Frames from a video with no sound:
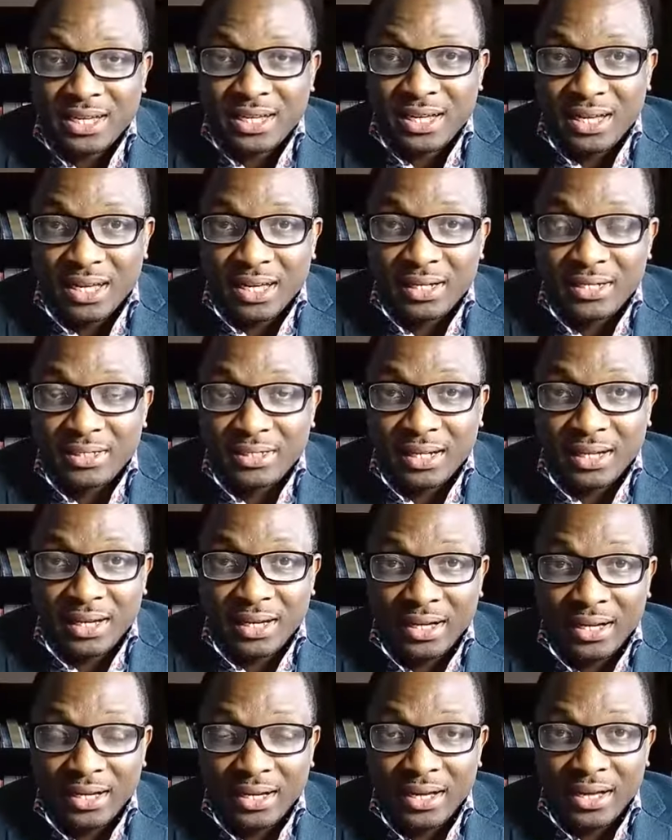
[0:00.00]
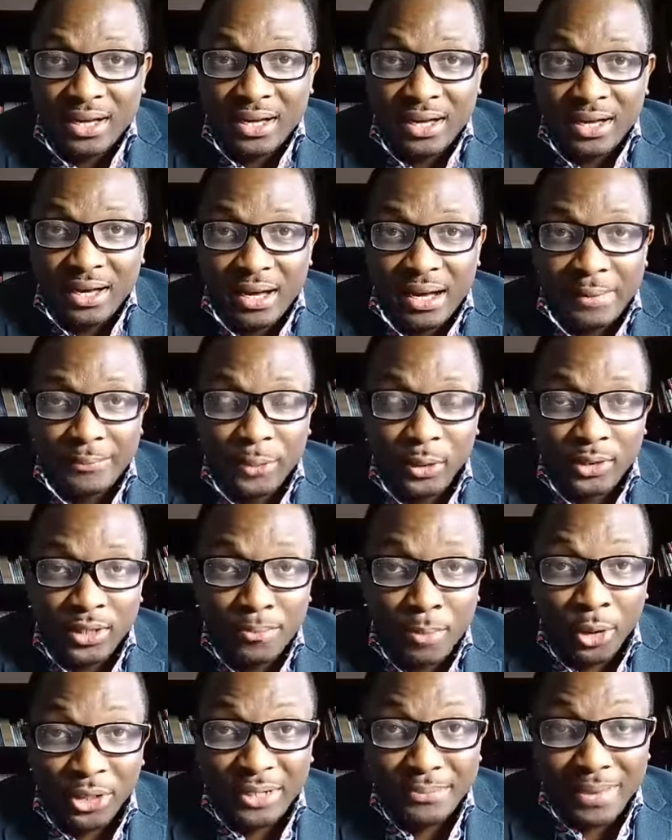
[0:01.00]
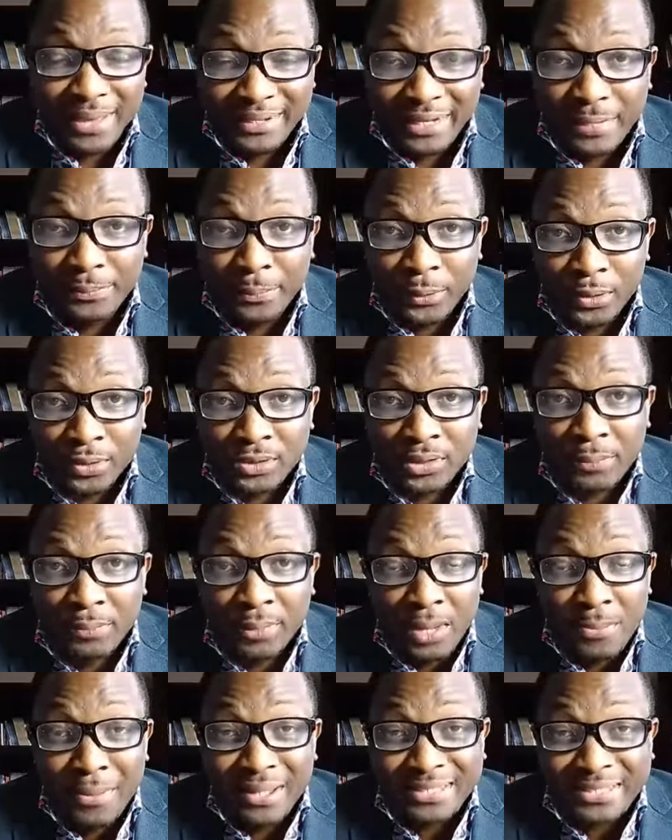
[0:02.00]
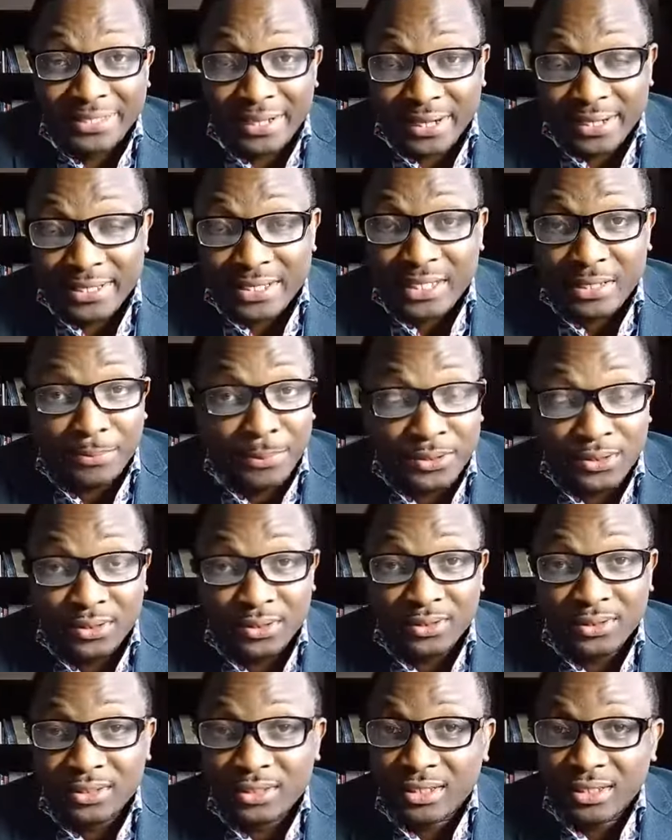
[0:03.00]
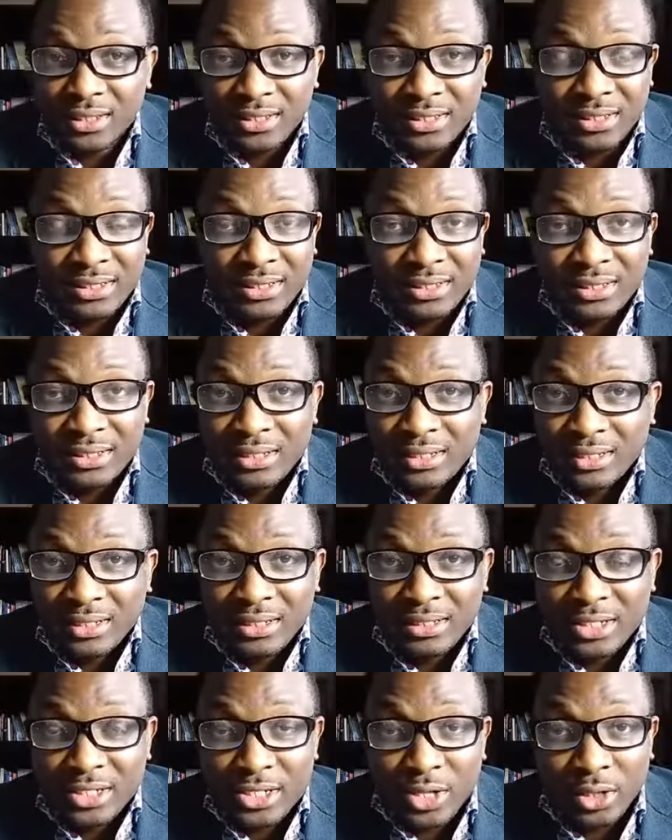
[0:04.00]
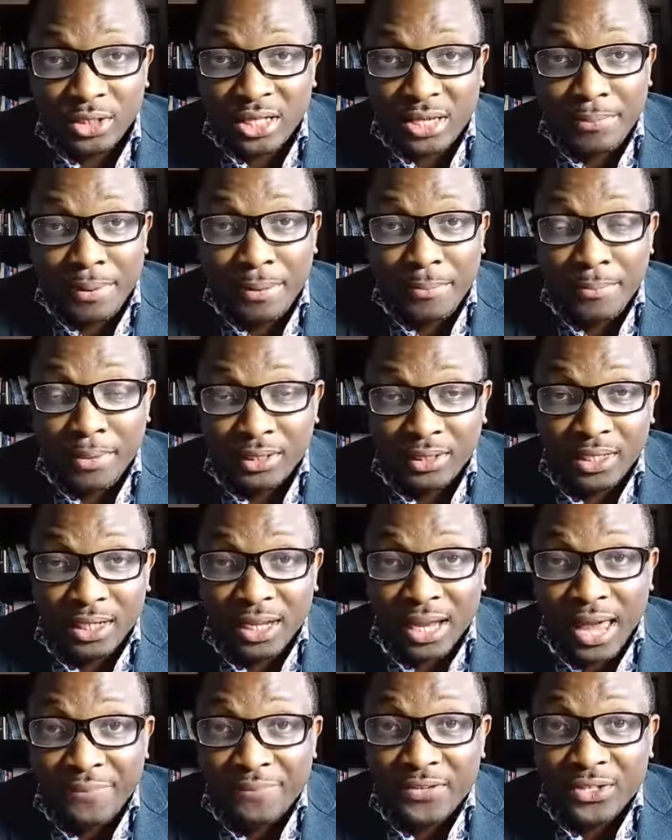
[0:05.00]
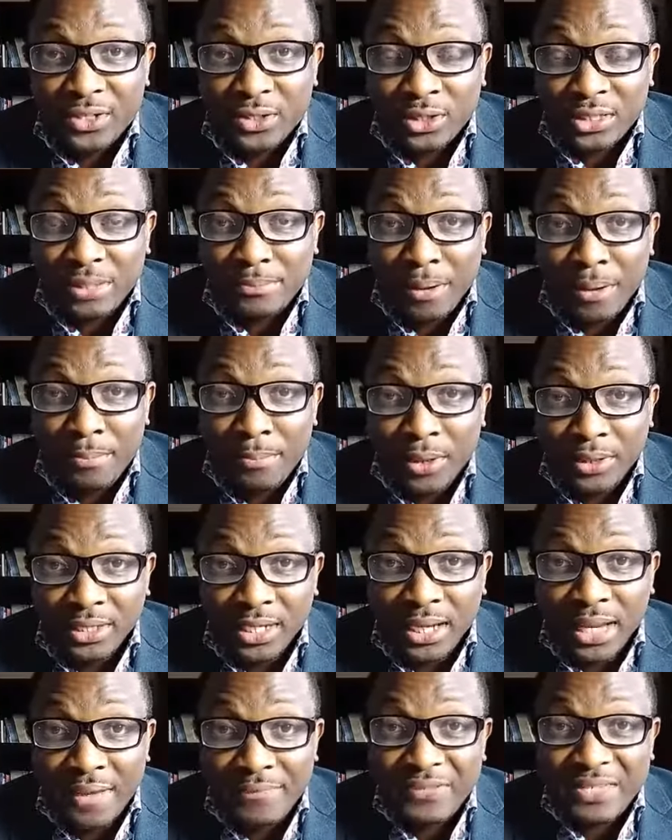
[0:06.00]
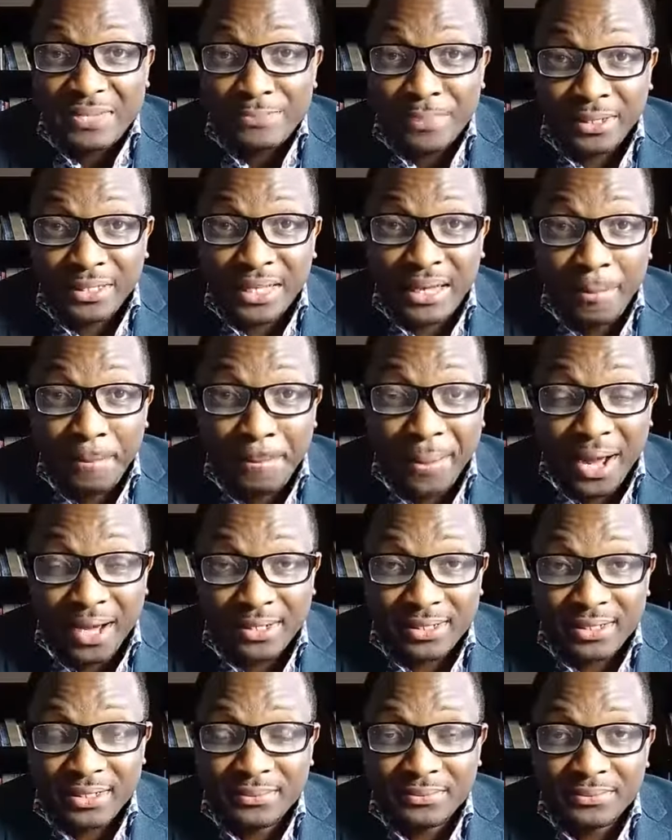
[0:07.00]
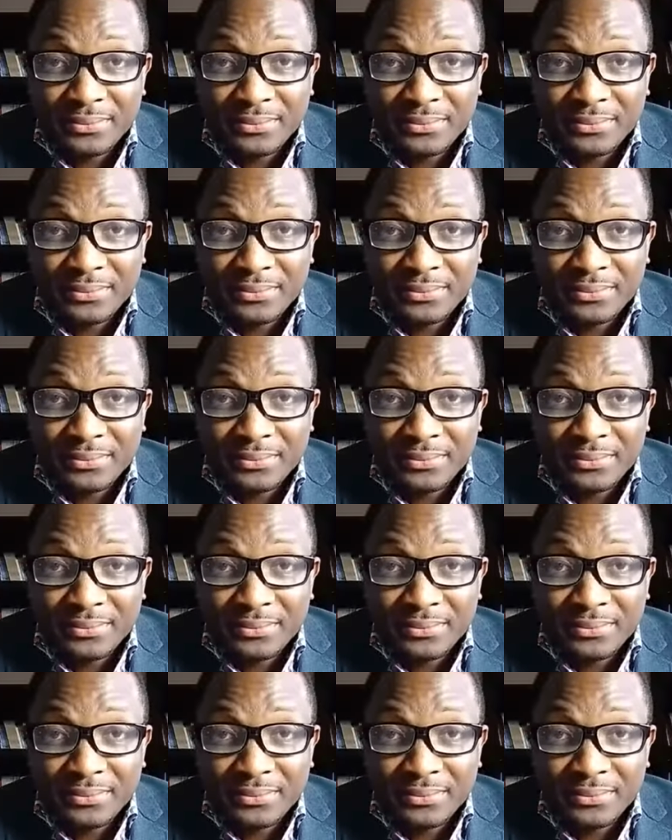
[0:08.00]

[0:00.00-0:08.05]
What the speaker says: I'm not a money-minded person. I'm not a materialistic person. It is not about money. Life is not about money. Life is about impact.